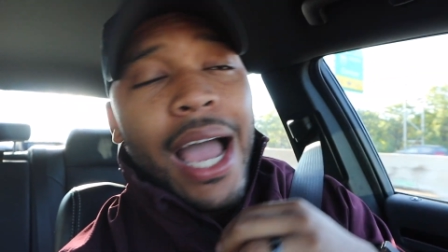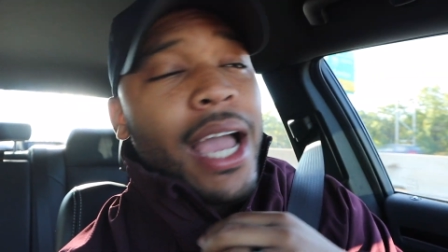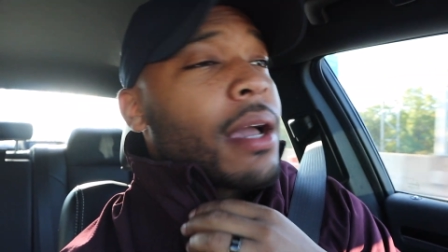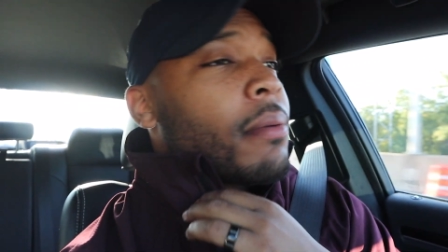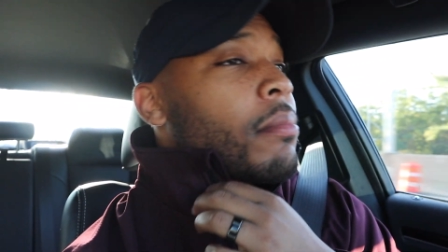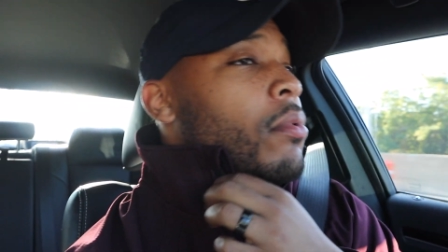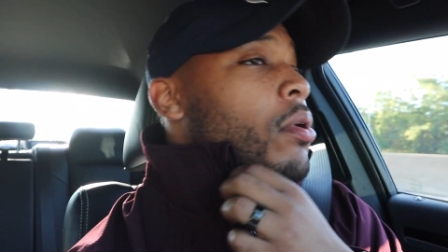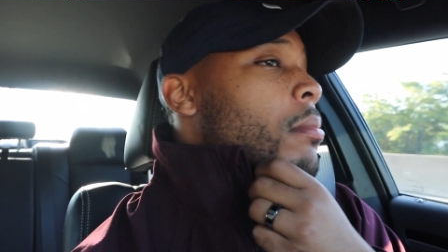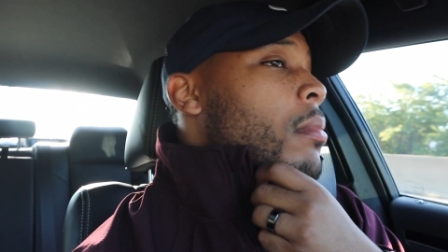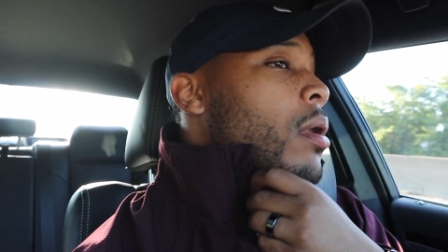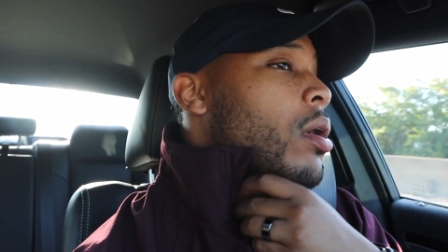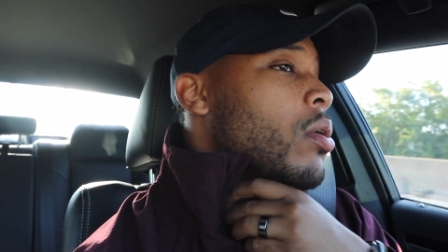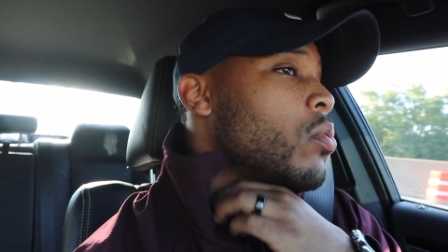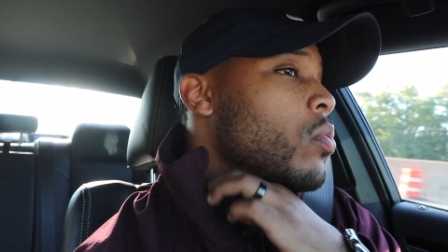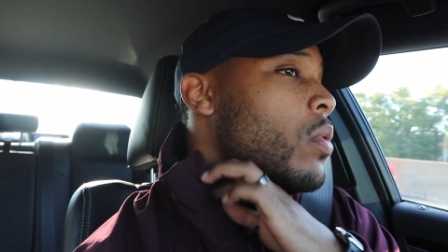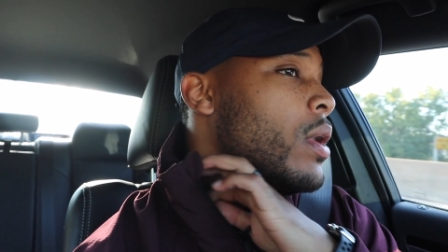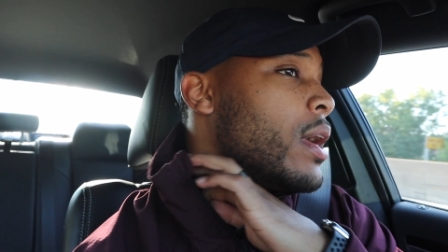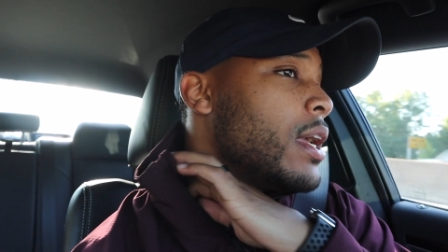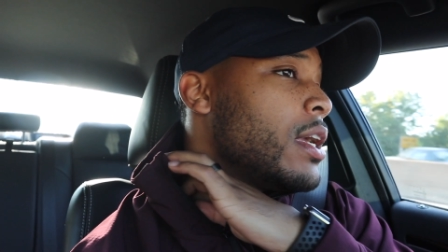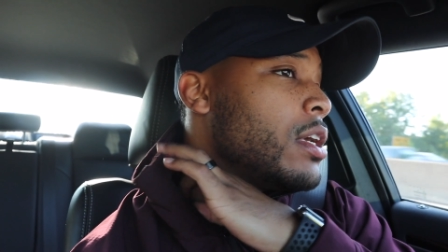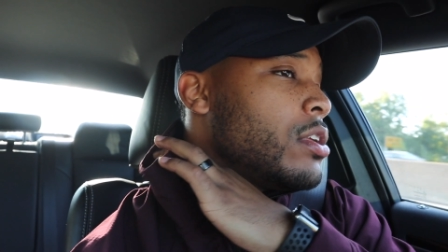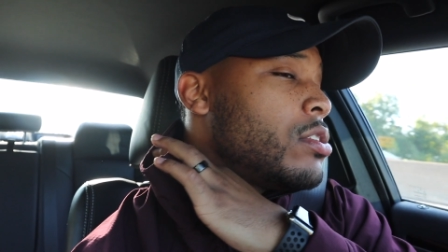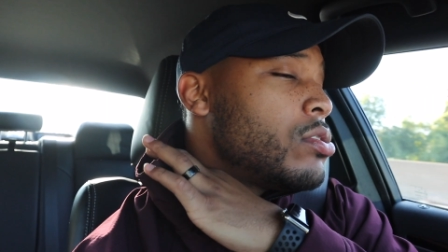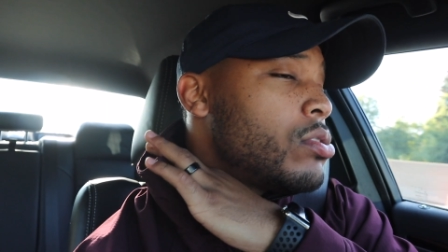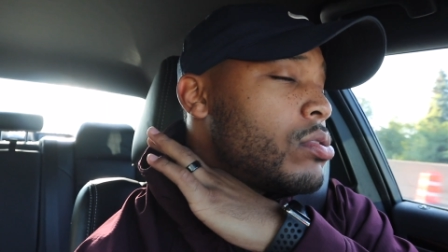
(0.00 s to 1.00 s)
I am on my
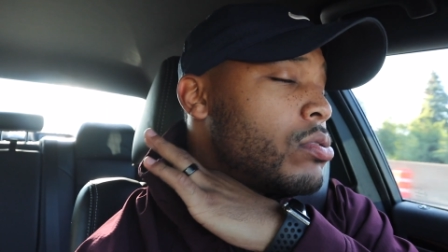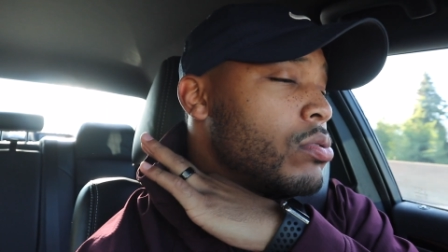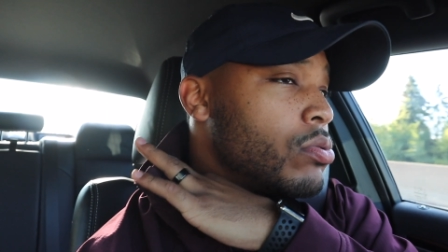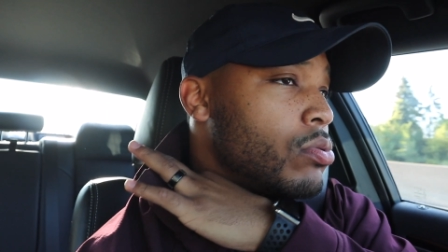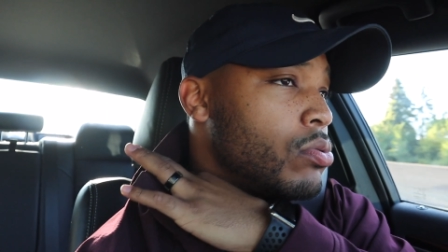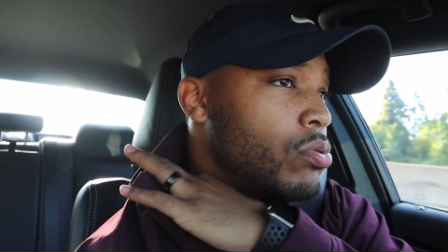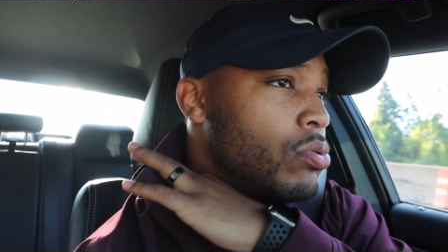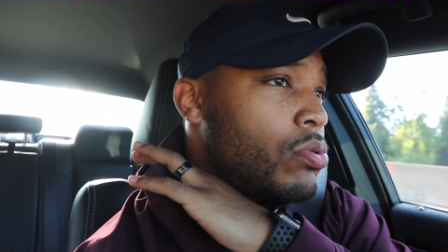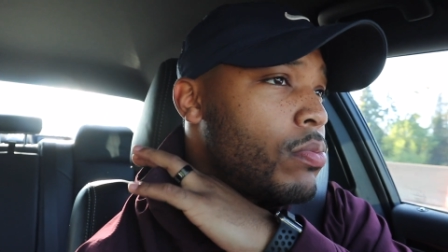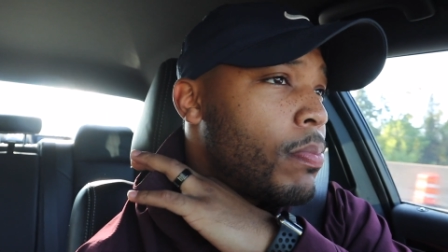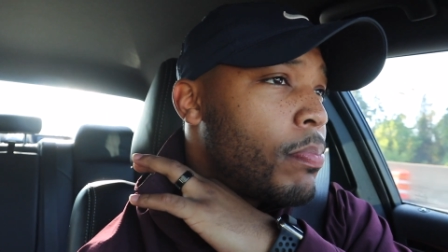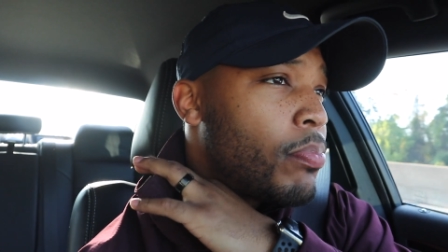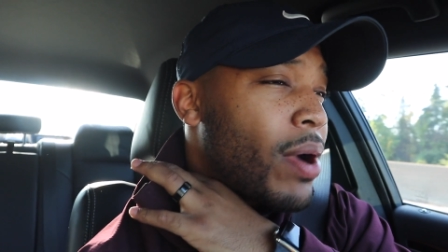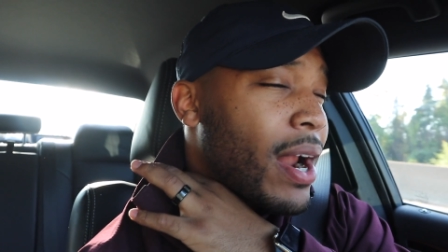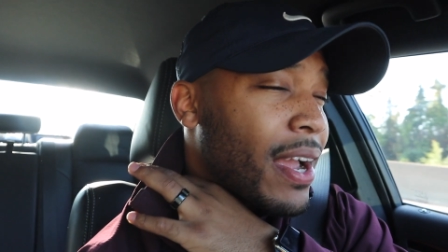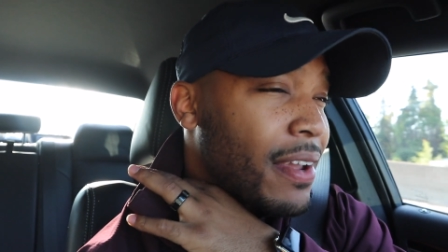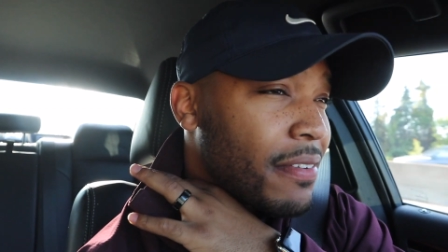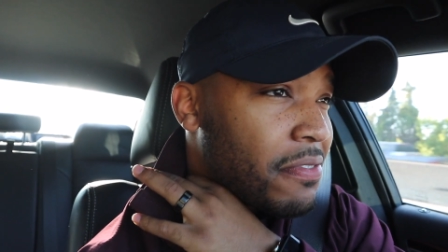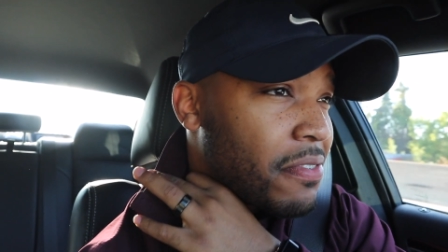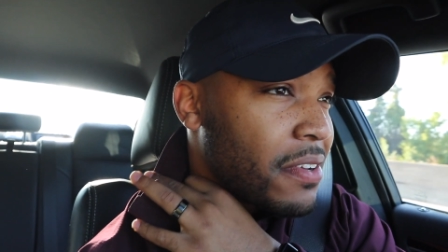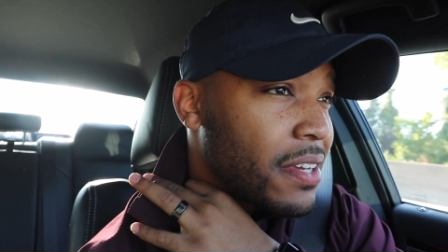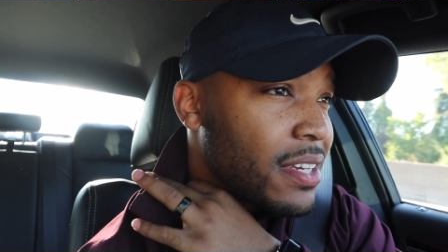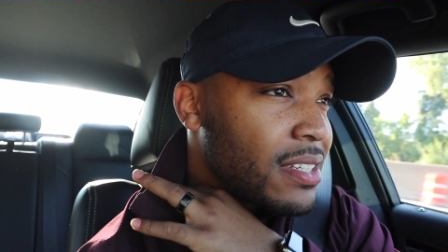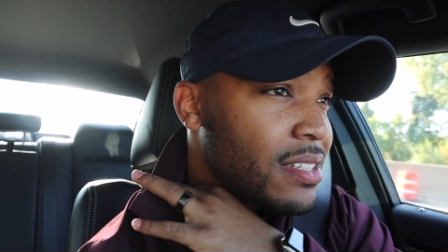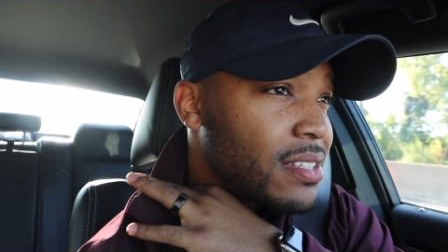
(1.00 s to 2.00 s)
way to
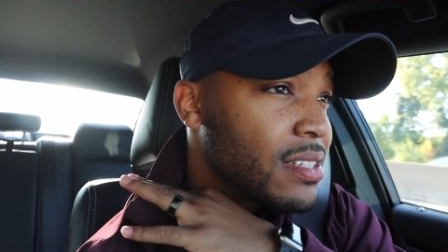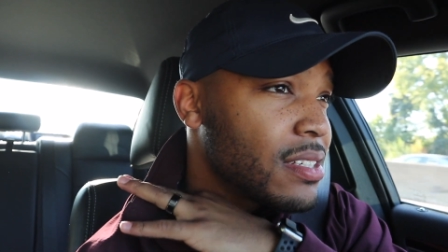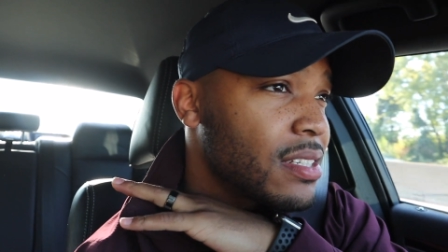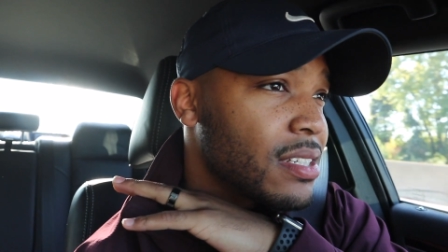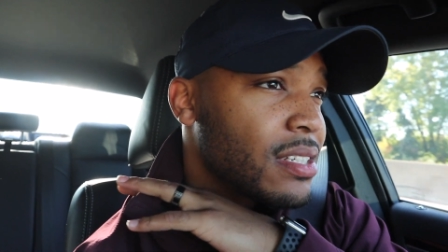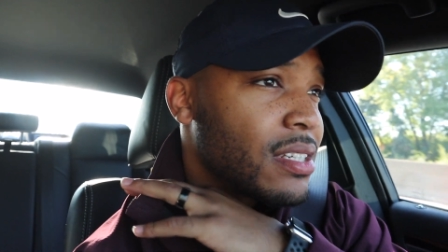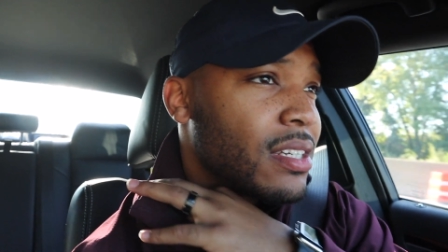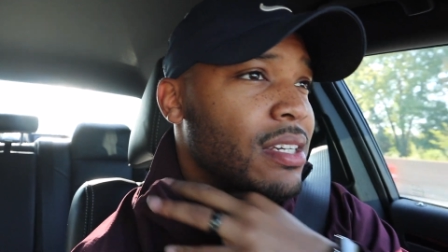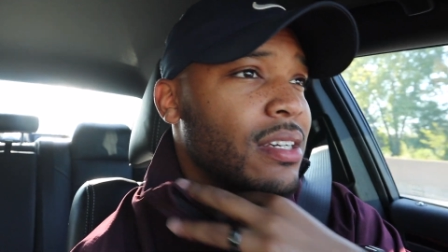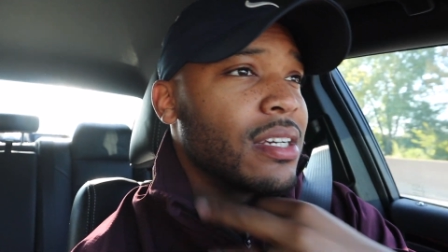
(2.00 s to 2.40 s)
breakfast.